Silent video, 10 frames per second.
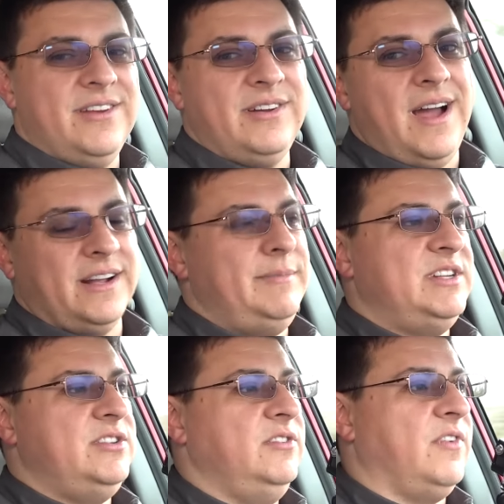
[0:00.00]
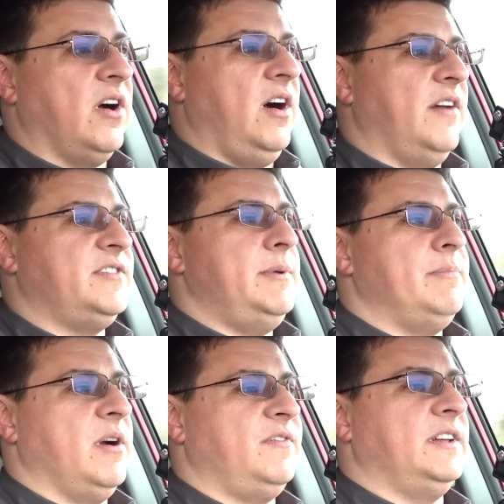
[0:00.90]
They're not going to be too far off, to be
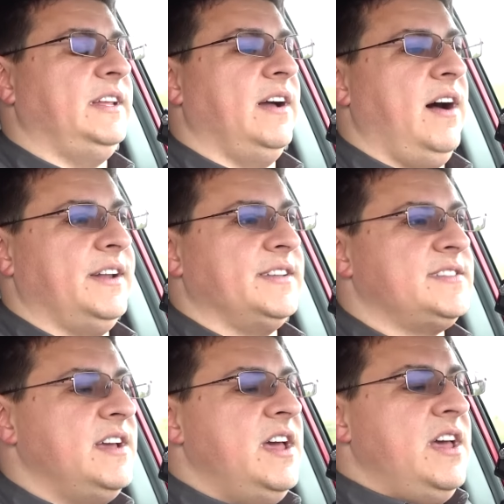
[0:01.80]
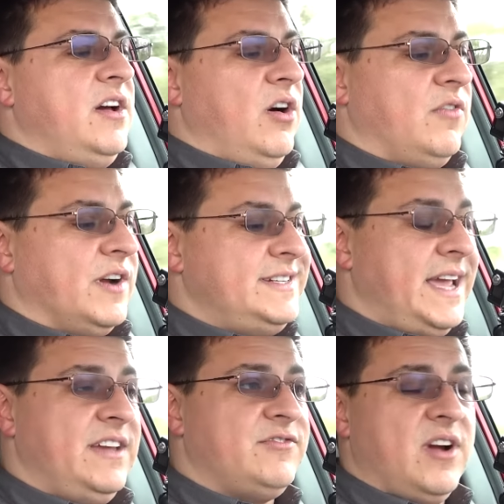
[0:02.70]
perfectly honest. Over a
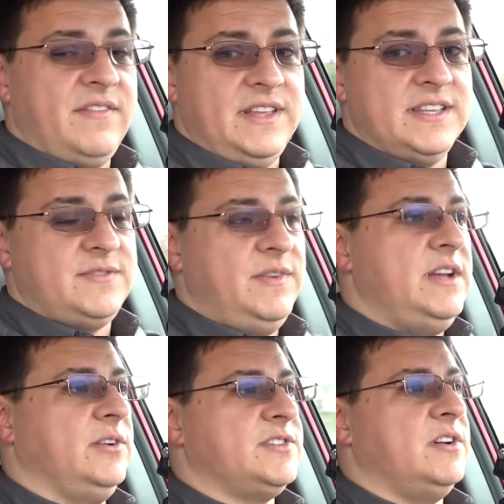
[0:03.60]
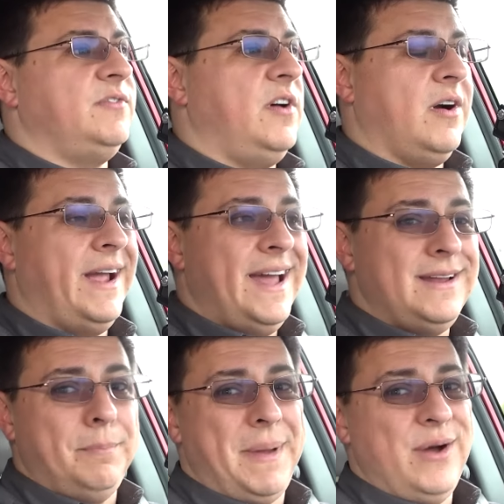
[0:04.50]
day of driving this vehicle so far and
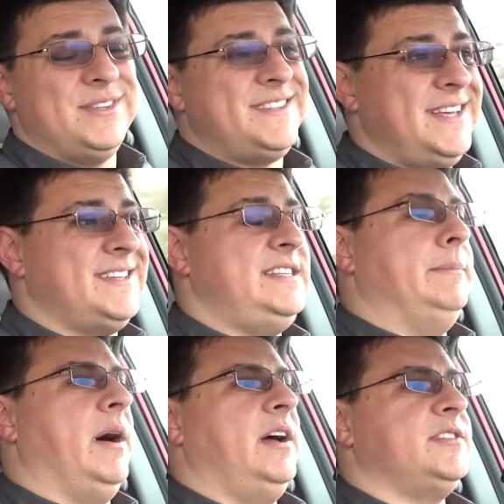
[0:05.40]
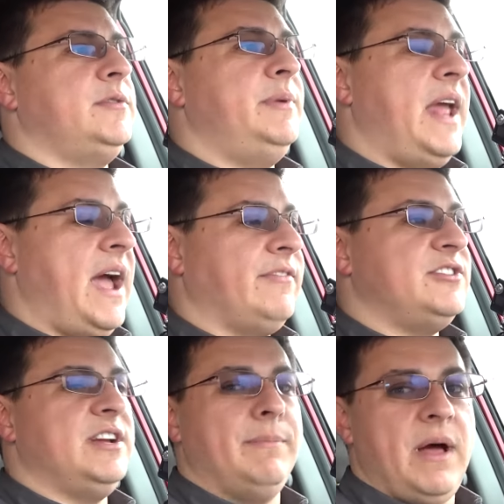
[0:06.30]
about 60 miles, we've been
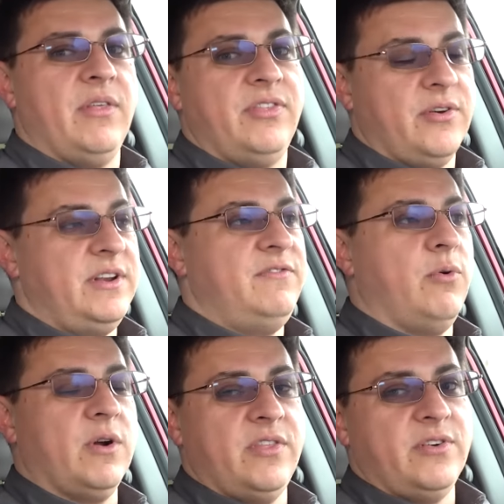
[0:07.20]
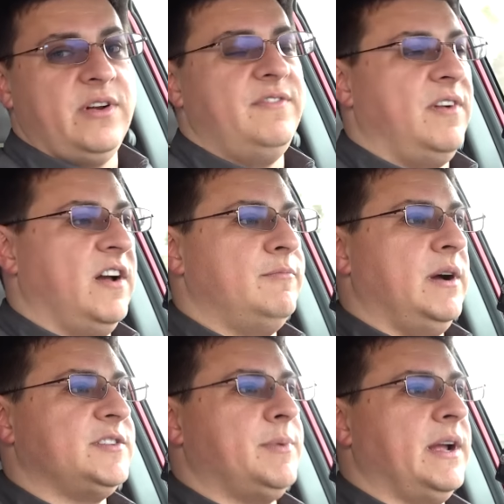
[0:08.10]
averaging about 34 to 35
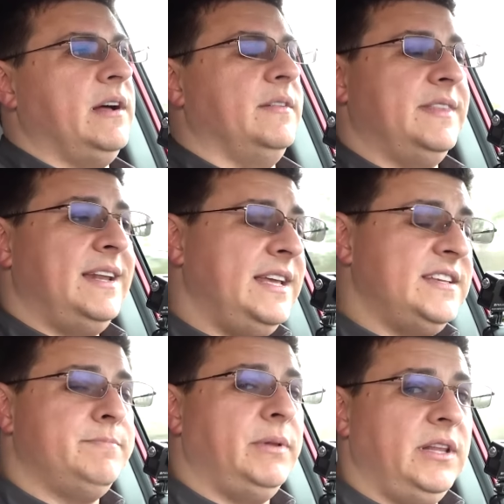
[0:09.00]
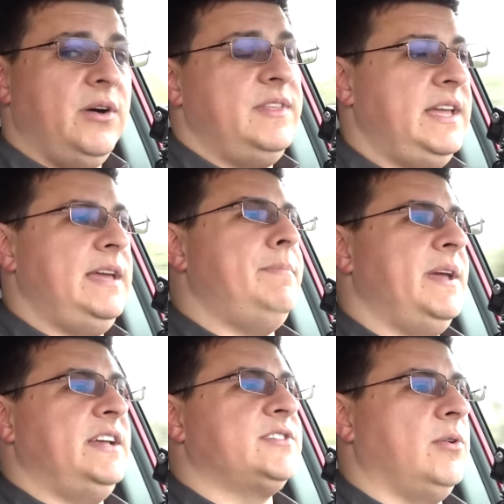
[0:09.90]
miles per gallon. That is below the
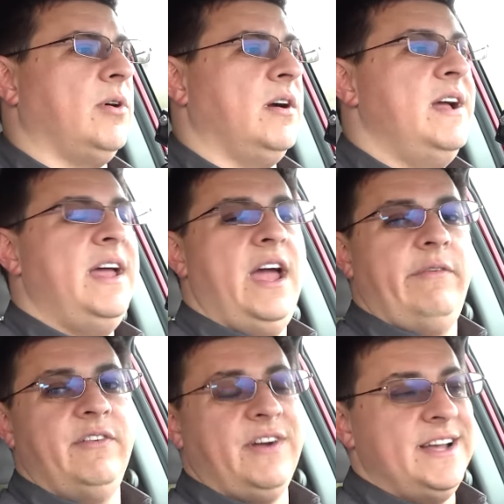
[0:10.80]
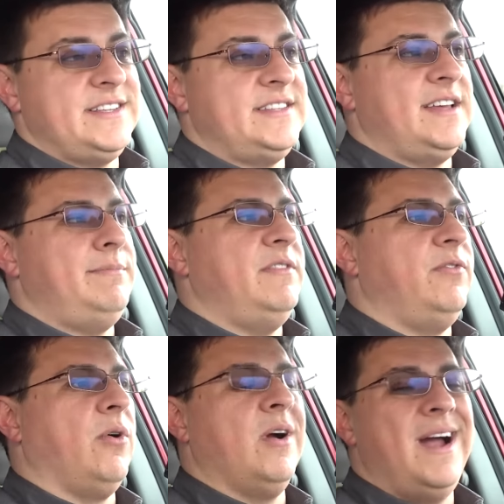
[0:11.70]
EPA score. However, as I said
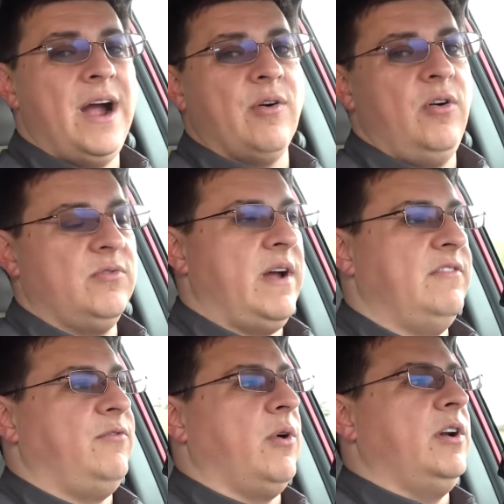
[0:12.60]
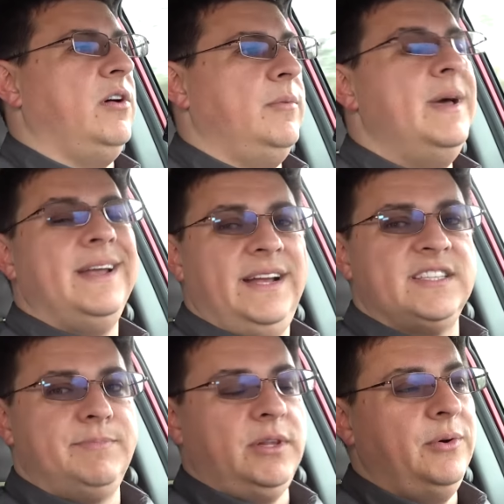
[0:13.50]
before, our own RAV4 at home
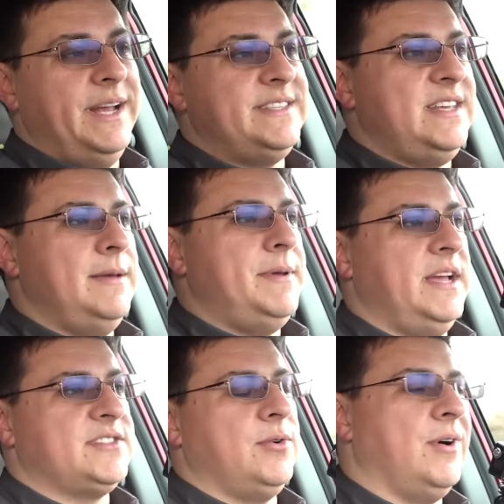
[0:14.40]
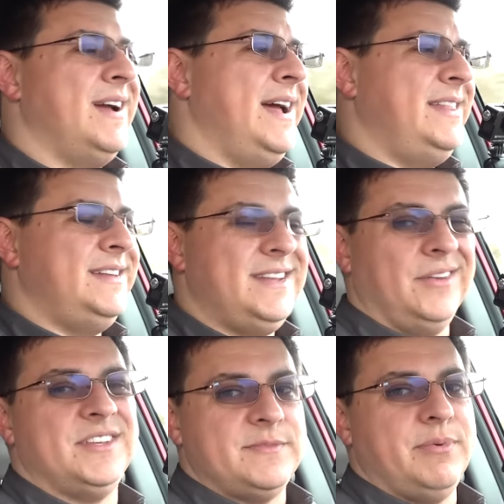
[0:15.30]
gets below its EPA score. The
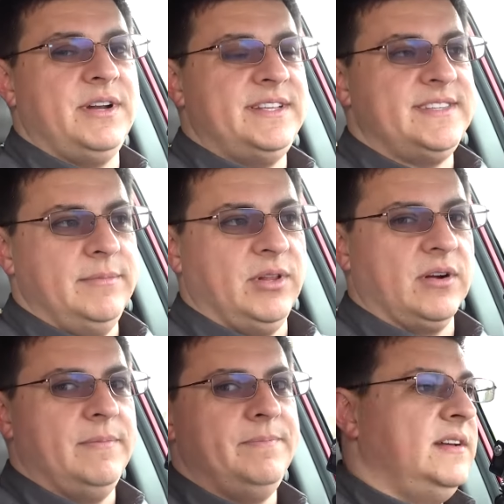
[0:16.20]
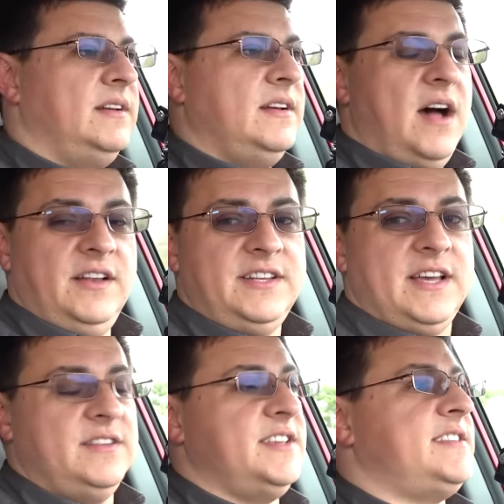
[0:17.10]
delta's pretty similar. Honda
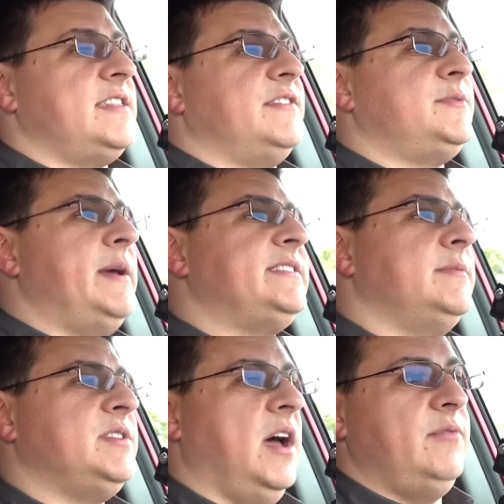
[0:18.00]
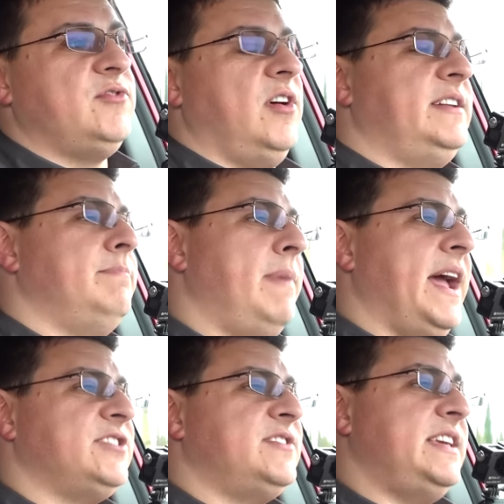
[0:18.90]
tells us that they've spent some time trying to
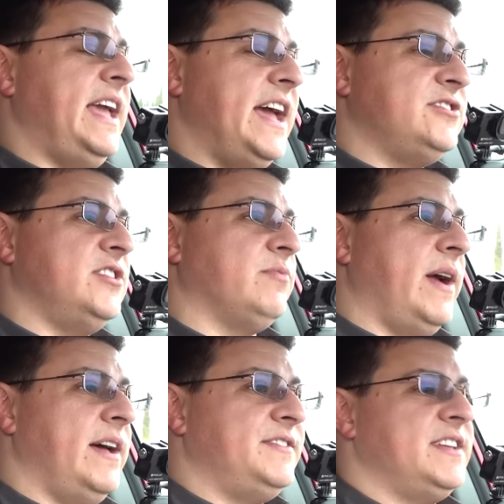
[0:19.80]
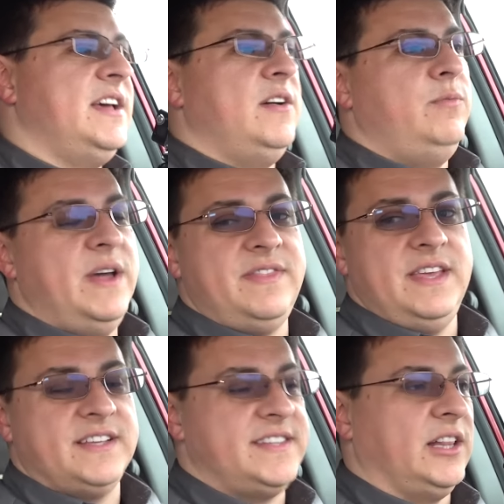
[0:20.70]
match the engine revs with
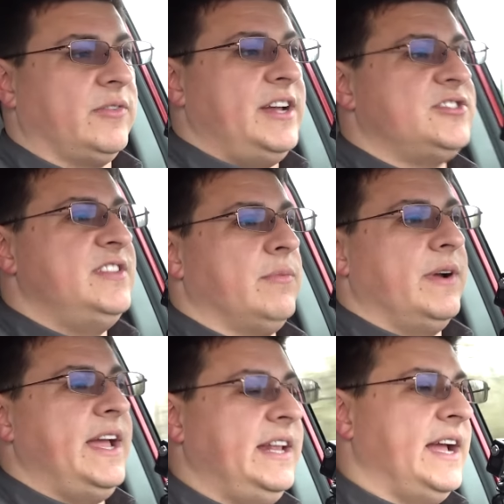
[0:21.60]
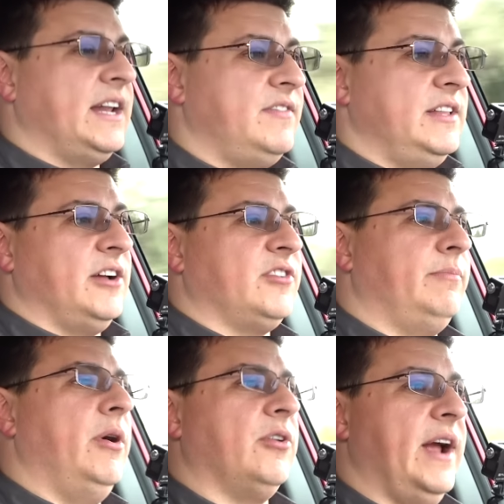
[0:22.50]
the acceleration that we're getting out of the
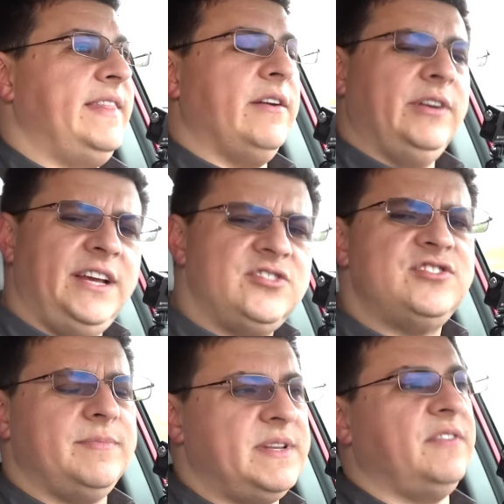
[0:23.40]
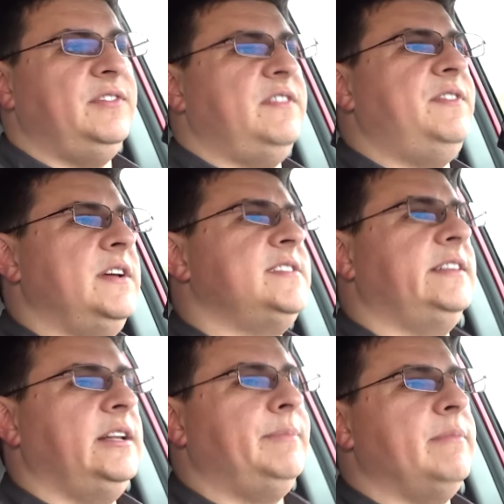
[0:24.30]
electric motor. And that relationship definitely feels a
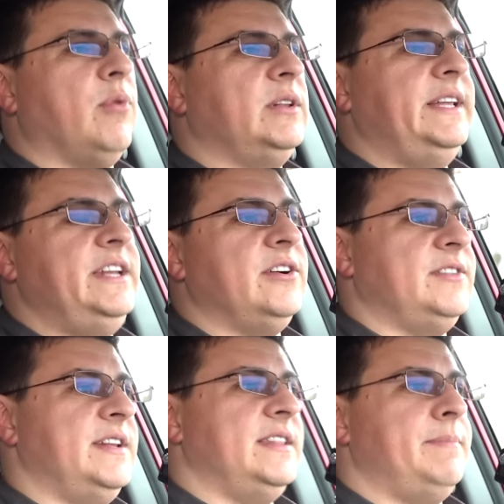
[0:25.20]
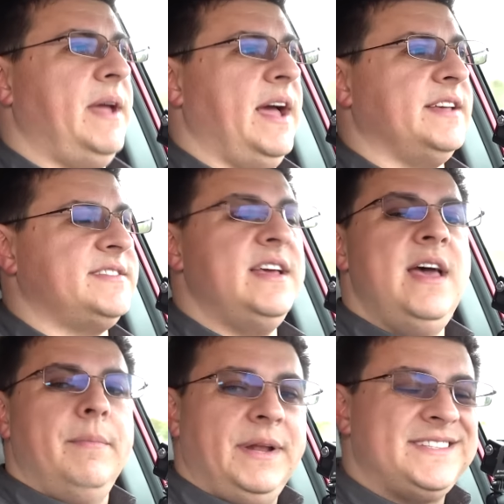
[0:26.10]
little bit more linear than in the past,
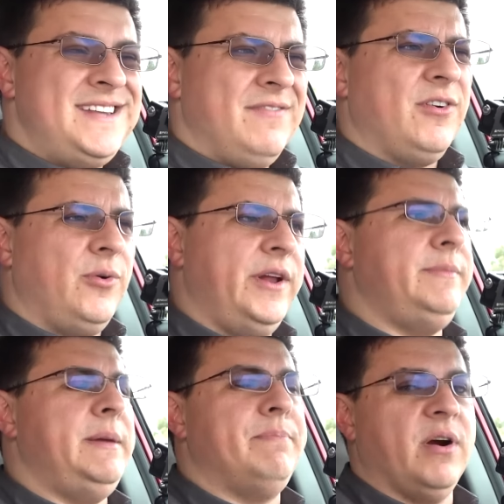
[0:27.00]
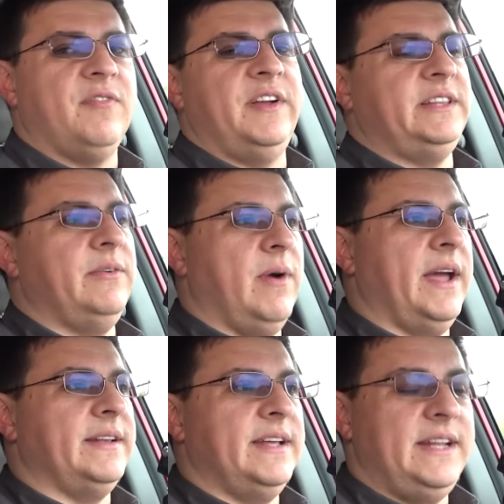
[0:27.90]
but it's never going to be perfectly right.